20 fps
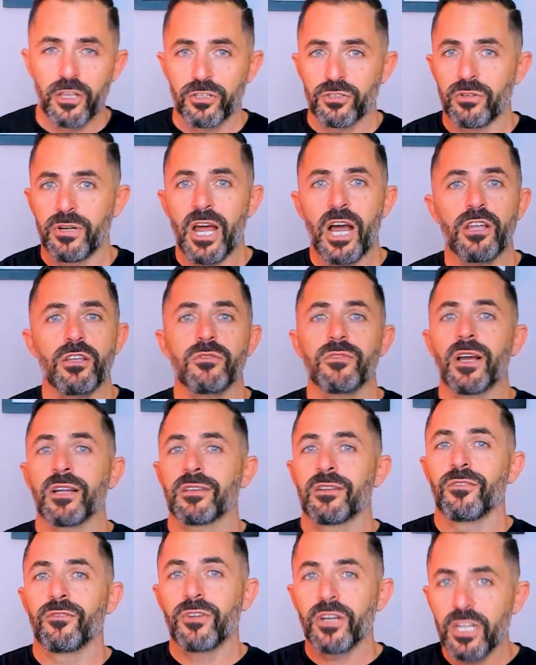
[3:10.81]
So now you've
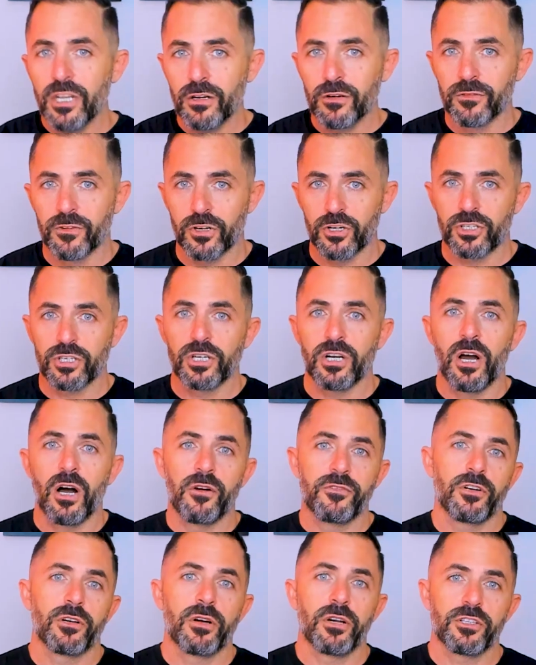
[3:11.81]
got the video version
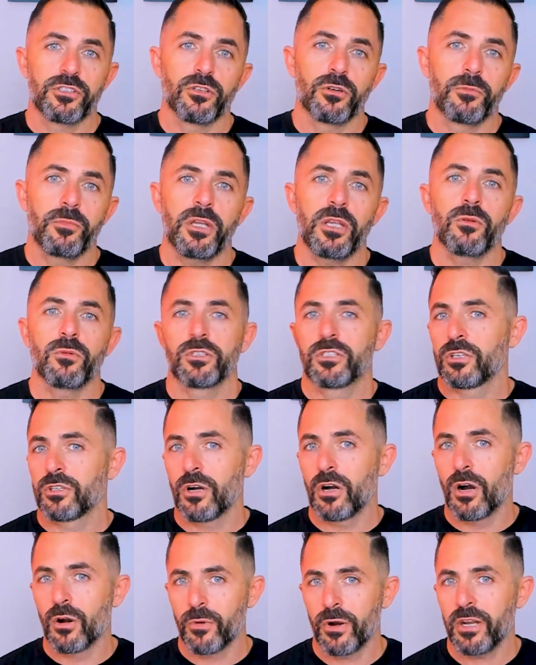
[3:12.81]
of your SOP, which
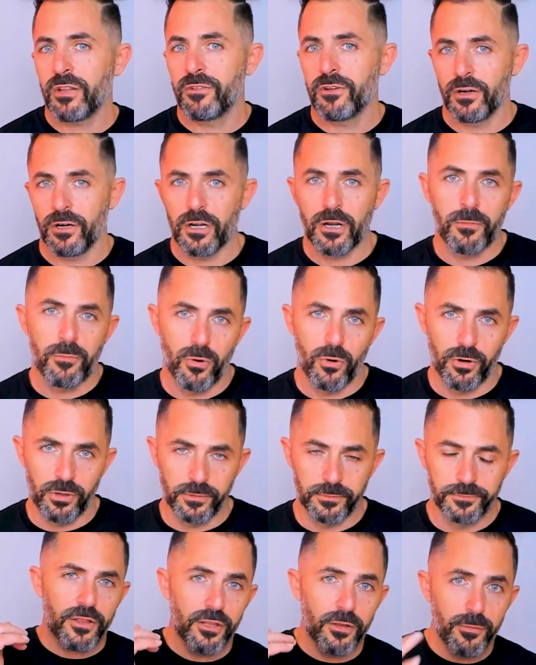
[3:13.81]
is already very
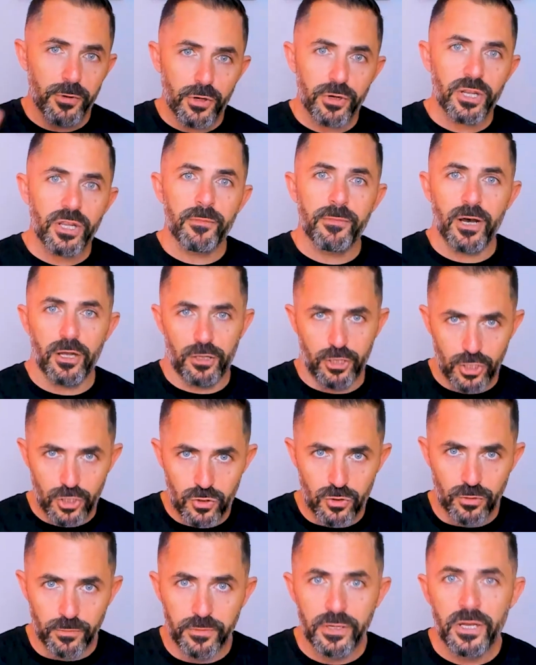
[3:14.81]
important. The beauty about
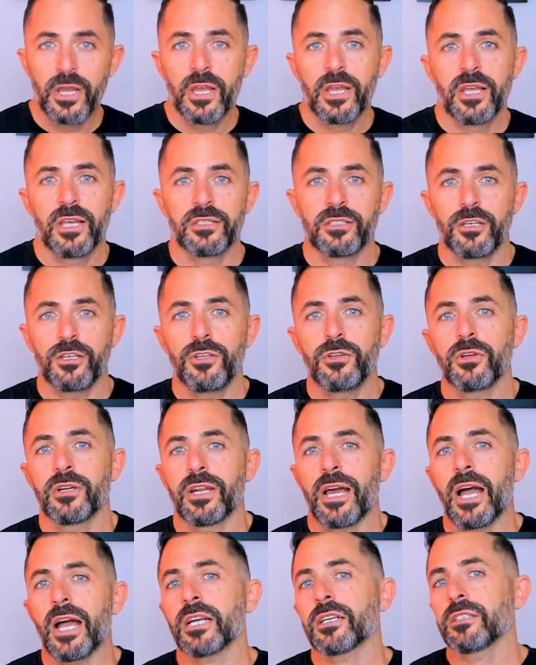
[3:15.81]
Loom is that you
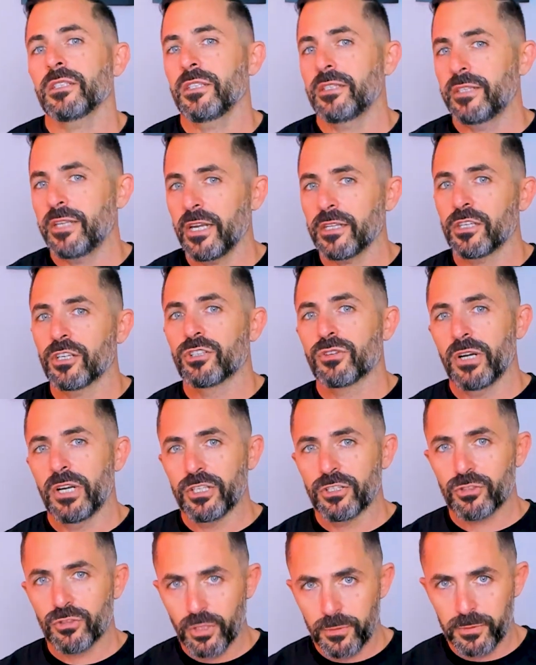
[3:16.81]
could actually take the
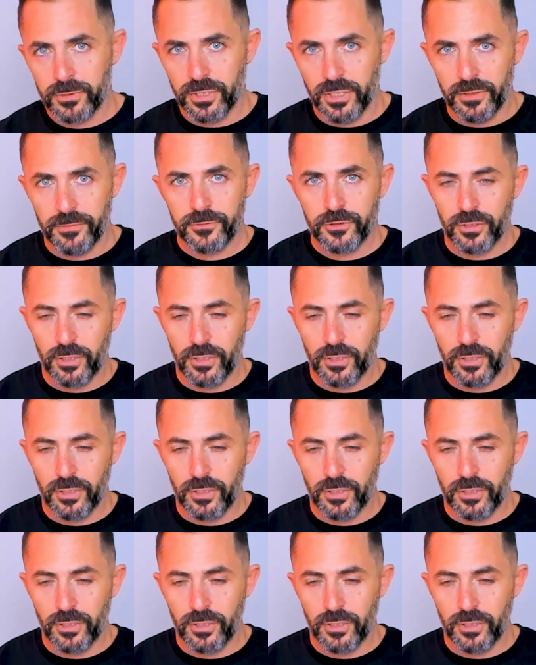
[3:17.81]
transcription.